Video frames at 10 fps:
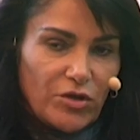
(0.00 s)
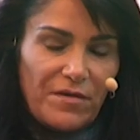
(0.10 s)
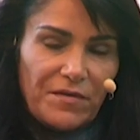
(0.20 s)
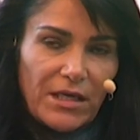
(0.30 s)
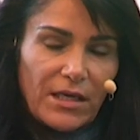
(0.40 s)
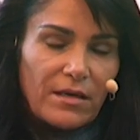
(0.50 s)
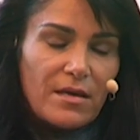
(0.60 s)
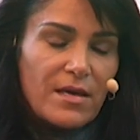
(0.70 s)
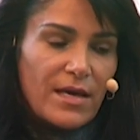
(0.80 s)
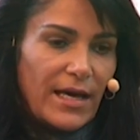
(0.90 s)
trafficking.
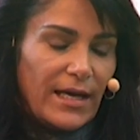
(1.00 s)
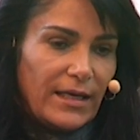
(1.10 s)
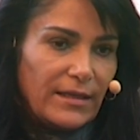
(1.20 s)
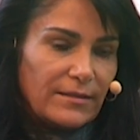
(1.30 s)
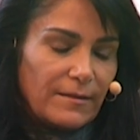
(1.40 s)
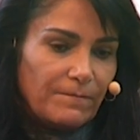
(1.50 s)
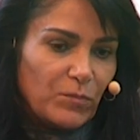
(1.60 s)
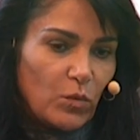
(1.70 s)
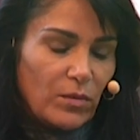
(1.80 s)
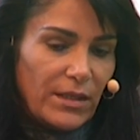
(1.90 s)
And
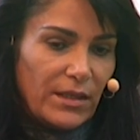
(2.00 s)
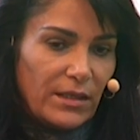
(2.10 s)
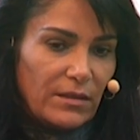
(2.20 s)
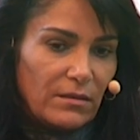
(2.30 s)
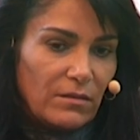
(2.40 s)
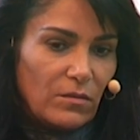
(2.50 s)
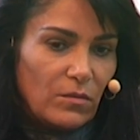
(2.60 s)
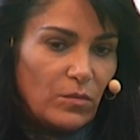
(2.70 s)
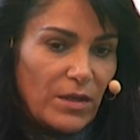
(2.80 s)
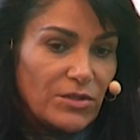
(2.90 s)

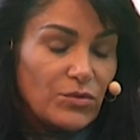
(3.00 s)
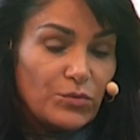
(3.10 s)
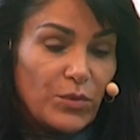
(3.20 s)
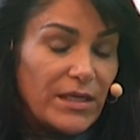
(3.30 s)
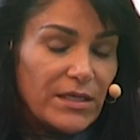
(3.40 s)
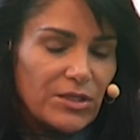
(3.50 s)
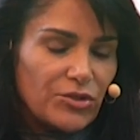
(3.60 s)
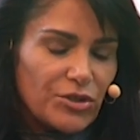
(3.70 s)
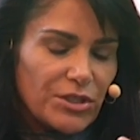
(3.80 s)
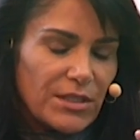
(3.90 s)
what's really
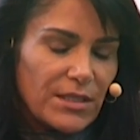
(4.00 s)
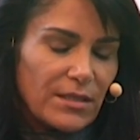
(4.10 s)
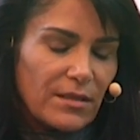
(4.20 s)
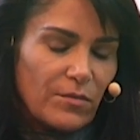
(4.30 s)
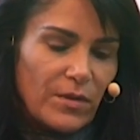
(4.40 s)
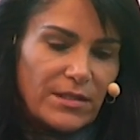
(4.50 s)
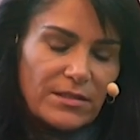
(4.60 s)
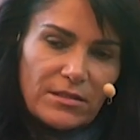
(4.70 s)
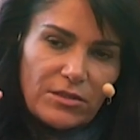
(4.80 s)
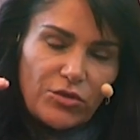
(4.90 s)
interesting
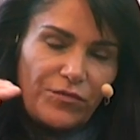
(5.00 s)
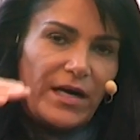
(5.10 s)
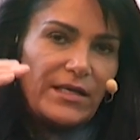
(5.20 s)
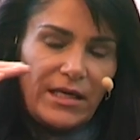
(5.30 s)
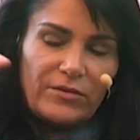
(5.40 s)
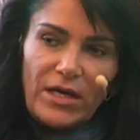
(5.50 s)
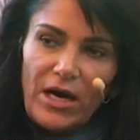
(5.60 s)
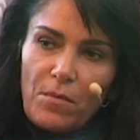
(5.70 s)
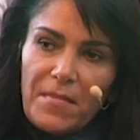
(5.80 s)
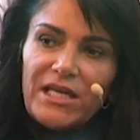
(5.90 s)
was to find out
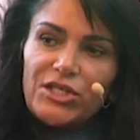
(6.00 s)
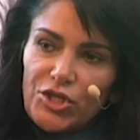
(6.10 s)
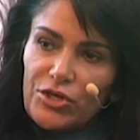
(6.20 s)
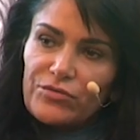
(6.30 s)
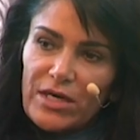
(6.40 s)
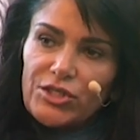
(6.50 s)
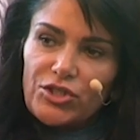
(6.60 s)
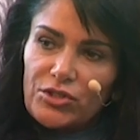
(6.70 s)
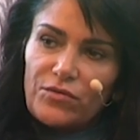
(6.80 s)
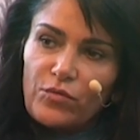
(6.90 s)
how many
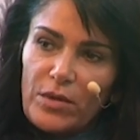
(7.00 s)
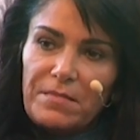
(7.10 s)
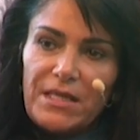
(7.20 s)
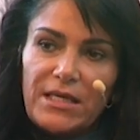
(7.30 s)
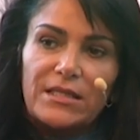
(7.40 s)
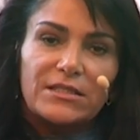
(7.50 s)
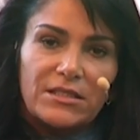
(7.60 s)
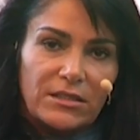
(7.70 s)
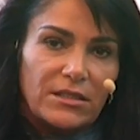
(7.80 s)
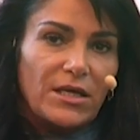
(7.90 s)
generations of women in
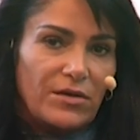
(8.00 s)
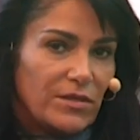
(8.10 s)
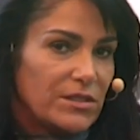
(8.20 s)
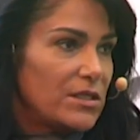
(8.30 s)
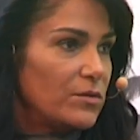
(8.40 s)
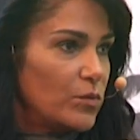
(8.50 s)
certain areas in the